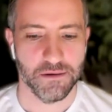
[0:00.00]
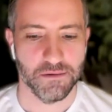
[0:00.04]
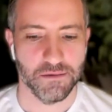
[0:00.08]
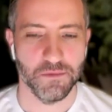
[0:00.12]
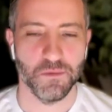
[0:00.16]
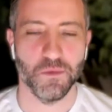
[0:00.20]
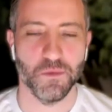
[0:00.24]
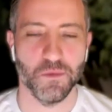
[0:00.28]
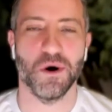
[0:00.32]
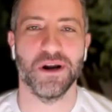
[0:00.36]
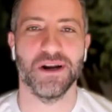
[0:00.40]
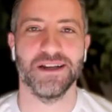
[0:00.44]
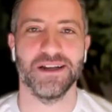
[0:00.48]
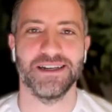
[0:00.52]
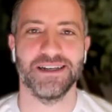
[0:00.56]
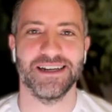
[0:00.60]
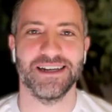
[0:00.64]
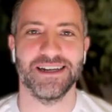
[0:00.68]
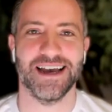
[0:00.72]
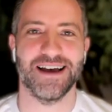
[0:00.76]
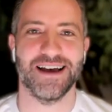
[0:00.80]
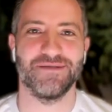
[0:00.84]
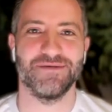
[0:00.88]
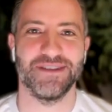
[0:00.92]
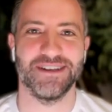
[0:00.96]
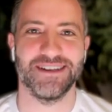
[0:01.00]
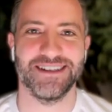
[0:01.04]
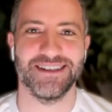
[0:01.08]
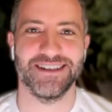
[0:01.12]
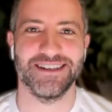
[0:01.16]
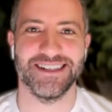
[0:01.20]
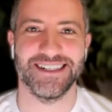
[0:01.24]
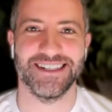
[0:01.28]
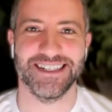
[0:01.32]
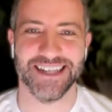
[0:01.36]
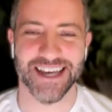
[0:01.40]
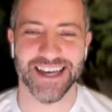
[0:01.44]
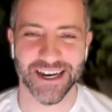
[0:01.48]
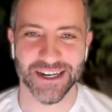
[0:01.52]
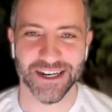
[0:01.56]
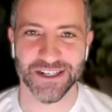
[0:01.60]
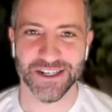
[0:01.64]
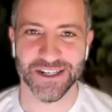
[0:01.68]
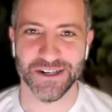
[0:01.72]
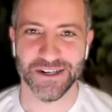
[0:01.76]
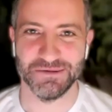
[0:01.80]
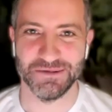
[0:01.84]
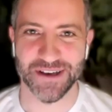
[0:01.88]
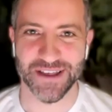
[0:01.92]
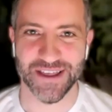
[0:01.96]
wanted to have this
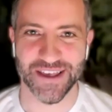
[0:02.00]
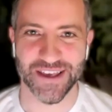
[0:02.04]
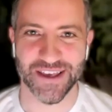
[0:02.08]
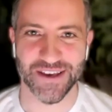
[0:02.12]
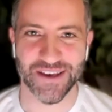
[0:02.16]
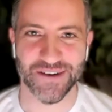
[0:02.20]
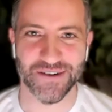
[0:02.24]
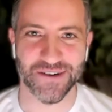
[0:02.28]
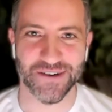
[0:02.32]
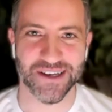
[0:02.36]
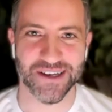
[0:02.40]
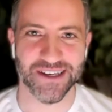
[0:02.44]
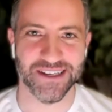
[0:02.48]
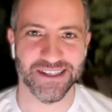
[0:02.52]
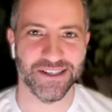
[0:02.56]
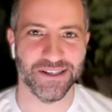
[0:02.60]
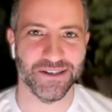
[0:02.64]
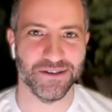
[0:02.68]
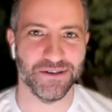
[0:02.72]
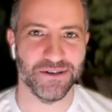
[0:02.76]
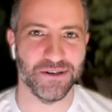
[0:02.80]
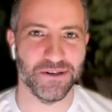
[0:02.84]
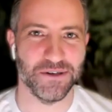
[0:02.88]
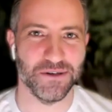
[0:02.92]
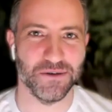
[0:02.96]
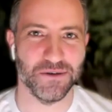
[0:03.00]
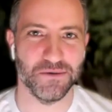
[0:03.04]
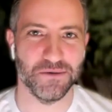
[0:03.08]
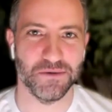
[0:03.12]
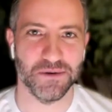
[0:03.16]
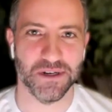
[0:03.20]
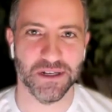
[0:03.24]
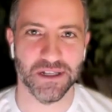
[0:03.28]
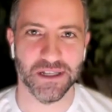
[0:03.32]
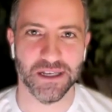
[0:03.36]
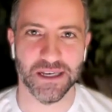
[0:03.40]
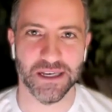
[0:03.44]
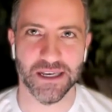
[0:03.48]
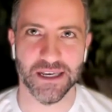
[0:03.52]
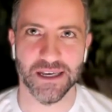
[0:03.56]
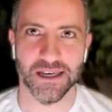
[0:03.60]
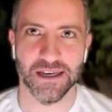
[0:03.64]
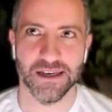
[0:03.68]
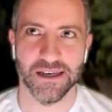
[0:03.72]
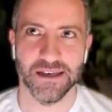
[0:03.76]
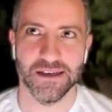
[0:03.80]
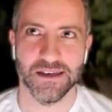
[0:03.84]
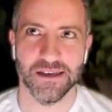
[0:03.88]
discussion with you because you do really